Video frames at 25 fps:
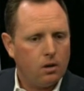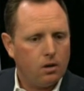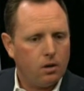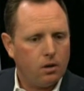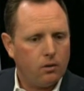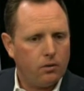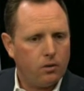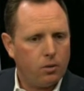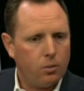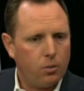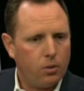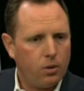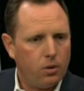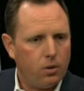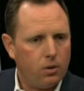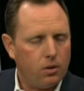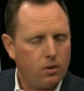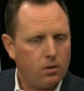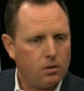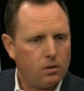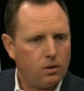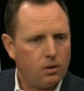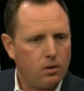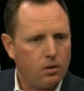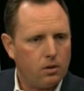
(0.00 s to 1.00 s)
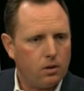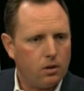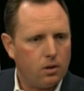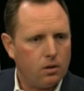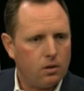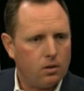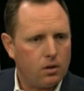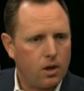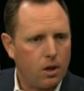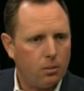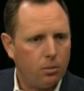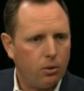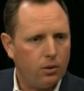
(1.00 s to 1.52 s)
computers
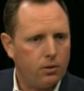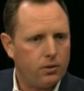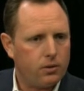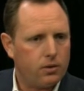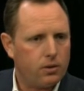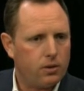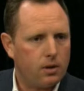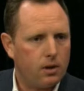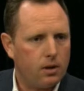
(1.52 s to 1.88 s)
and tablets,